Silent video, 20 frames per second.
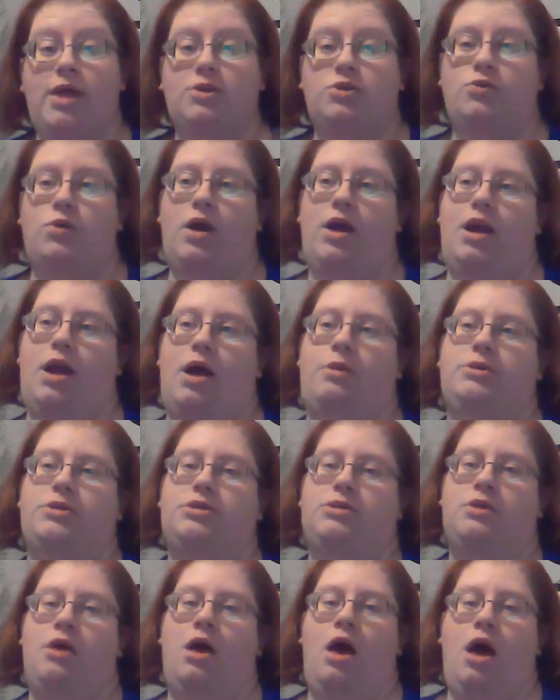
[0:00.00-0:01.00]
that's right. I
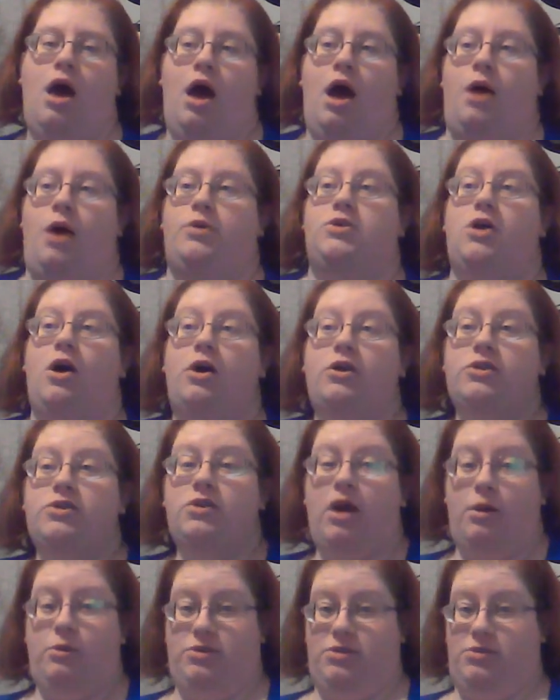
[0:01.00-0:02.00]
was
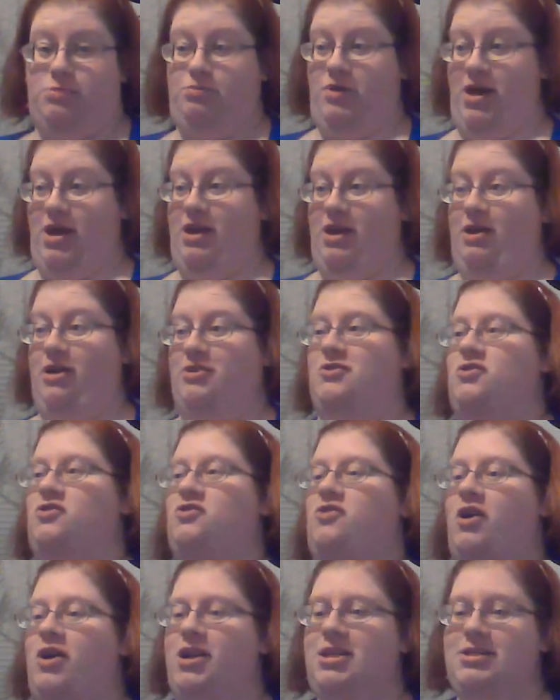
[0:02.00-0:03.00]
planning on
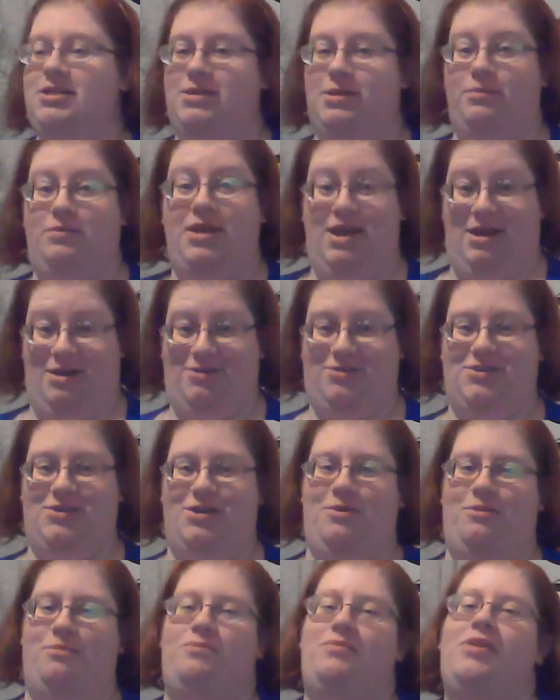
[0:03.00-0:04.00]
starting something else
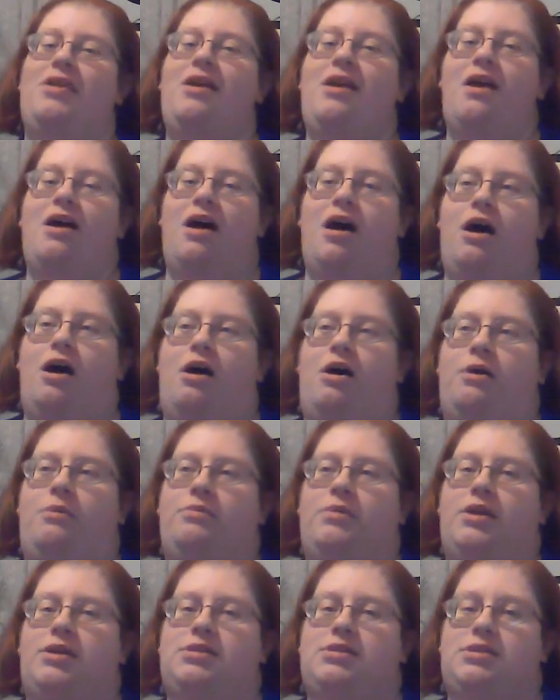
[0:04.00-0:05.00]
new.
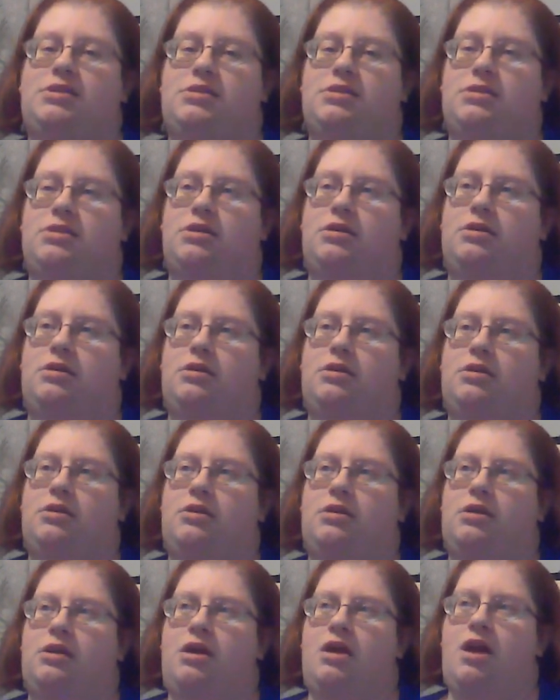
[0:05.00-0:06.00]
That's
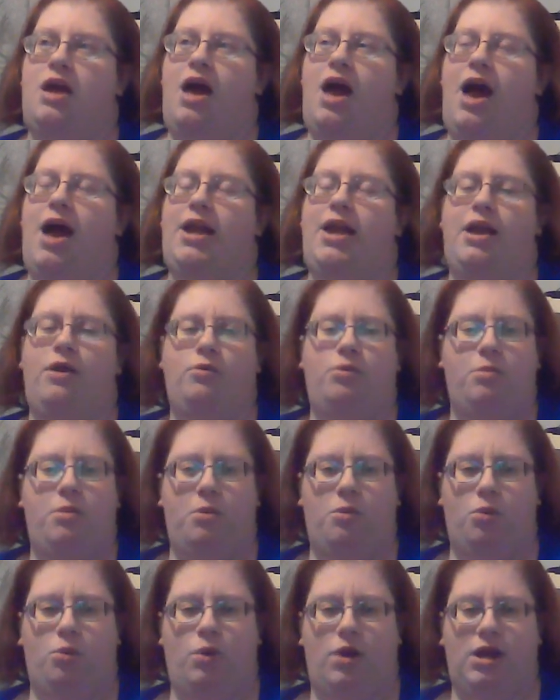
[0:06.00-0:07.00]
I can't
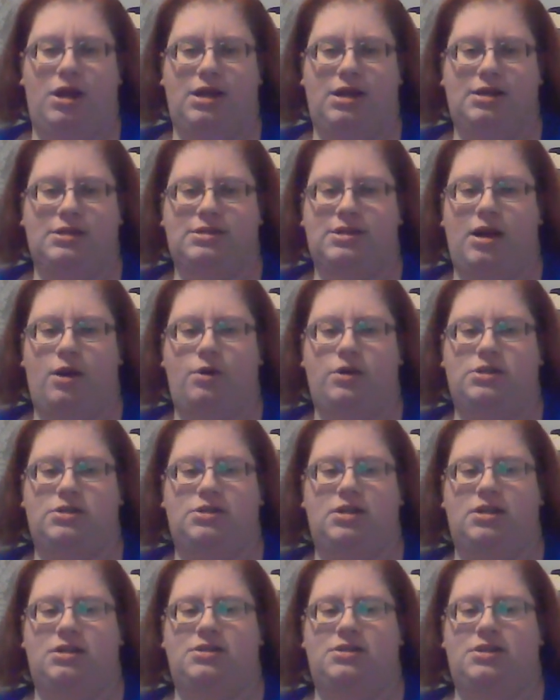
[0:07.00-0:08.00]
remember what it is now.
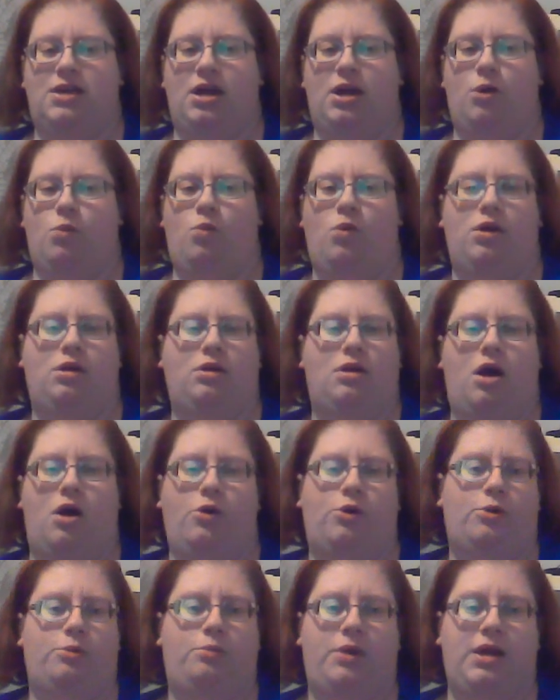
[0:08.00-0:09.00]
It's like a one
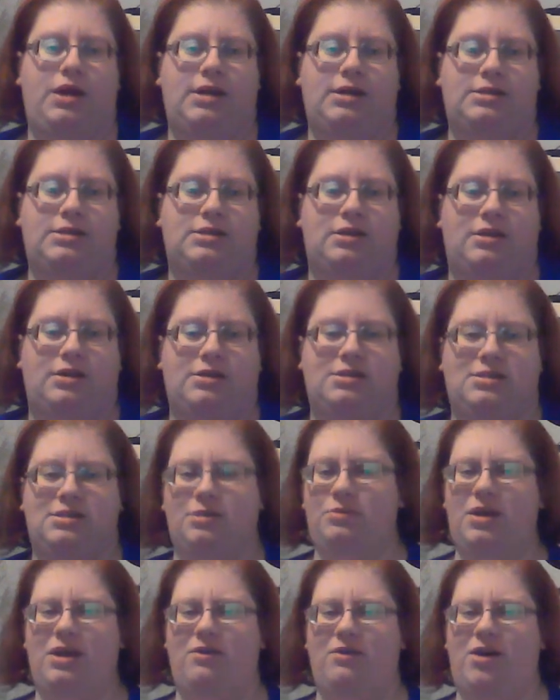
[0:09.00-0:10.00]
color piece, like
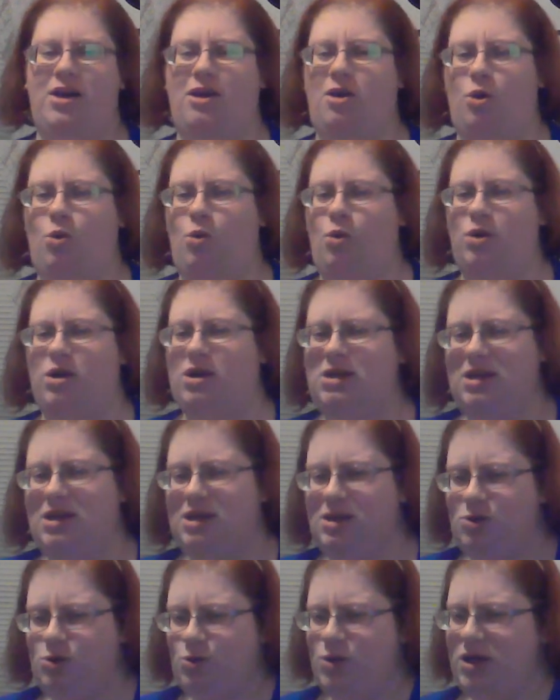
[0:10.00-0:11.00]
something like Orchid
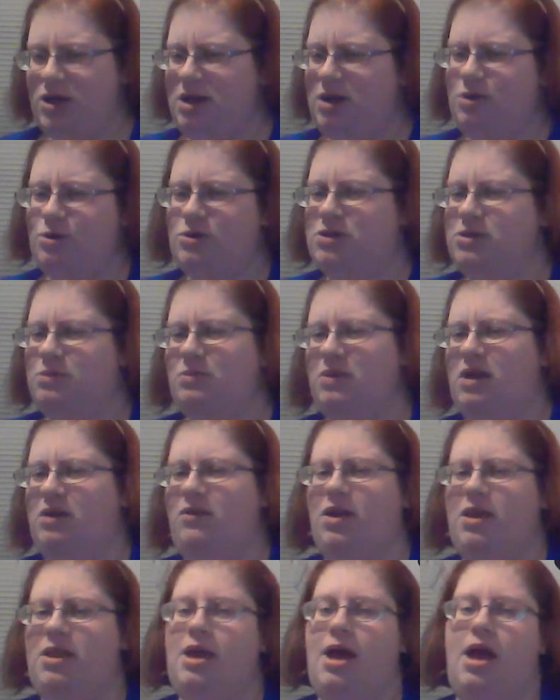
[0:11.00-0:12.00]
Intrigue or something
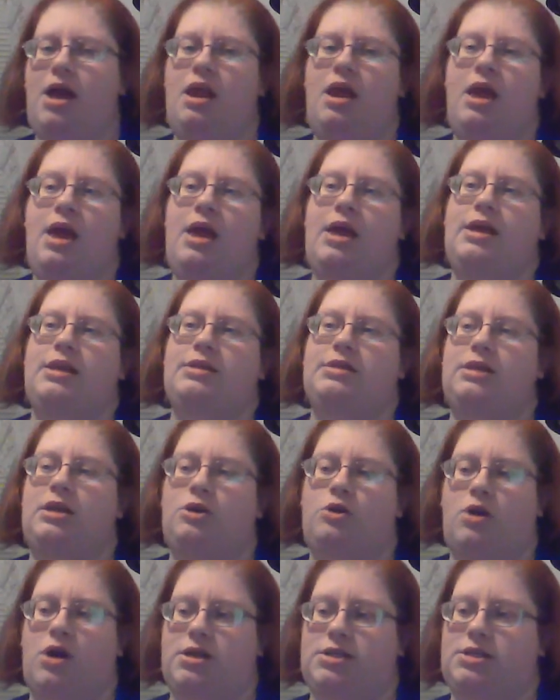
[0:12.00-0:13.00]
like that. It's in
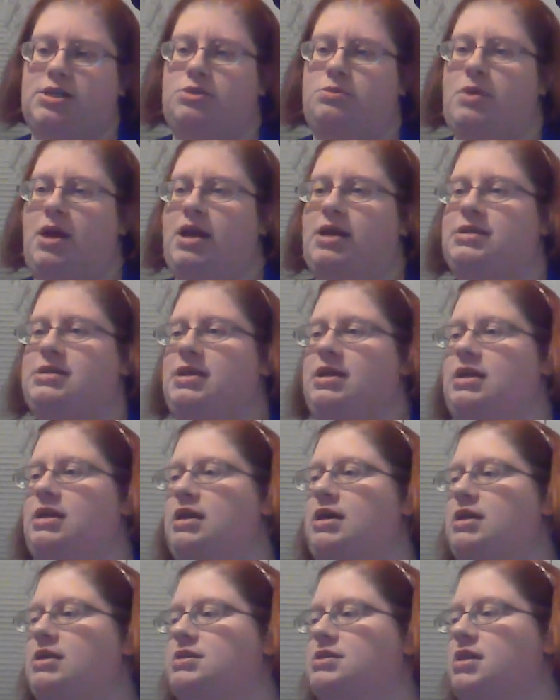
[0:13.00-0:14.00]
a cross stitch
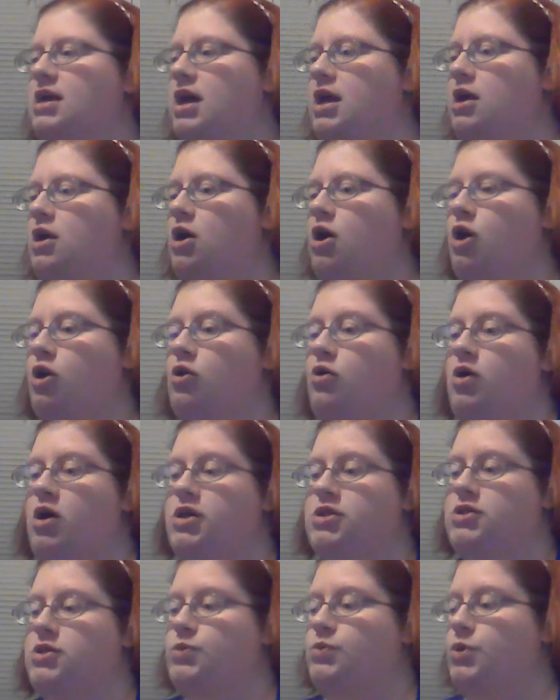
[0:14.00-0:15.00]
magazine. It's like
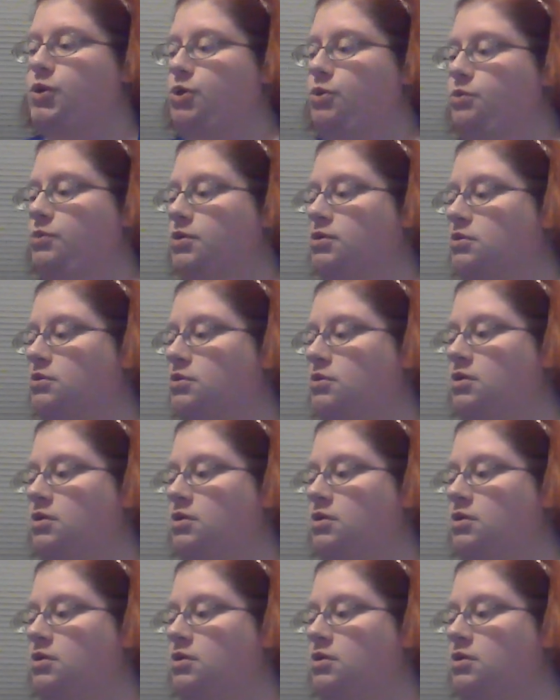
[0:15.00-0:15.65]
across the room.